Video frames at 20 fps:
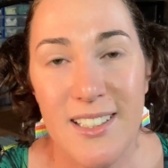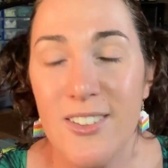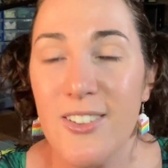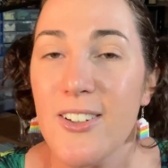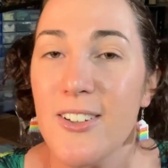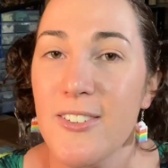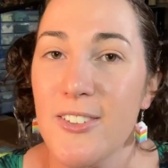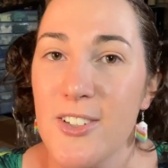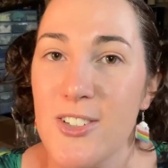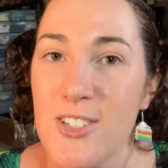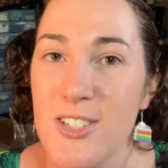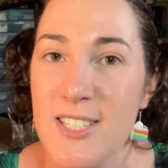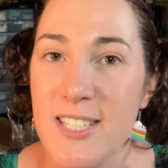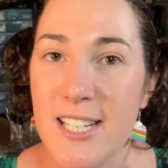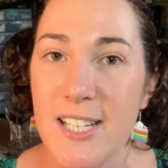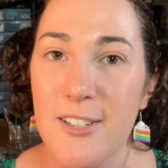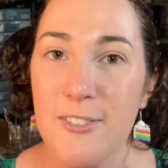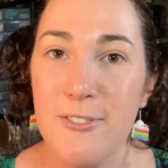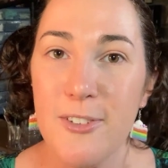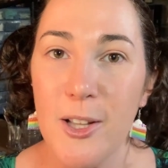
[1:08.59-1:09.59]
or if you're just
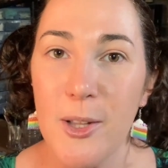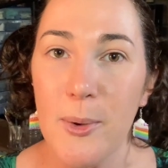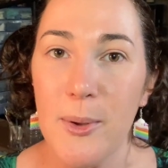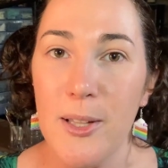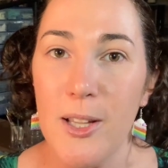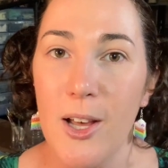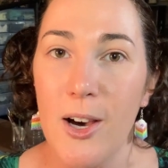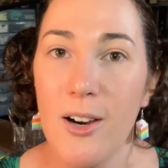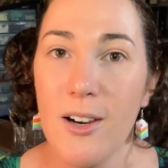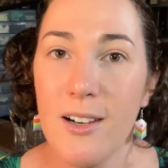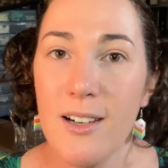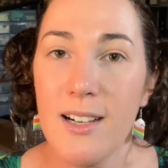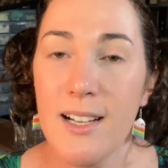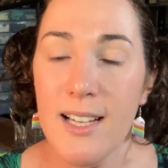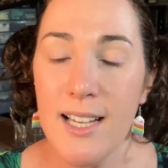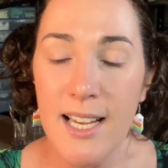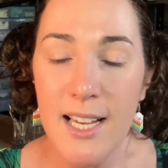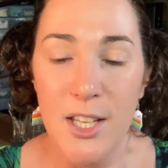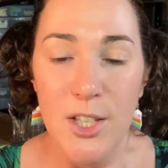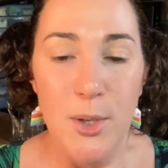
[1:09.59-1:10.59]
here to follow along,
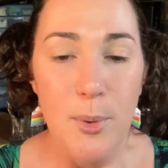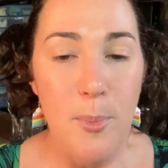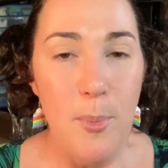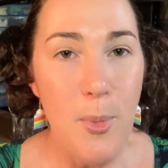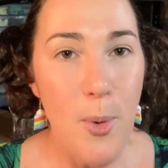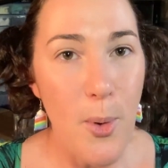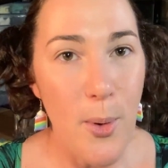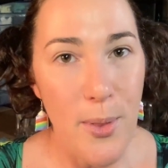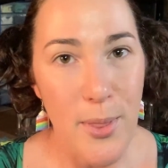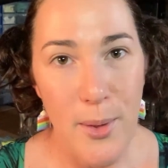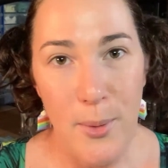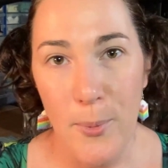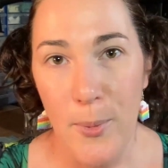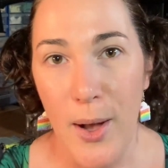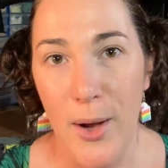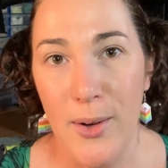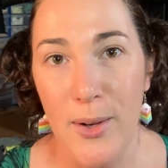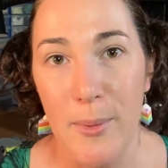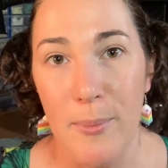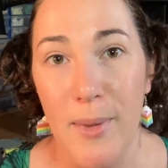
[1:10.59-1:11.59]
you're more than
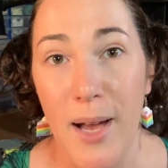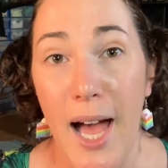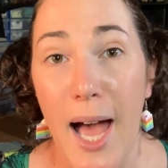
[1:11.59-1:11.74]
welcome.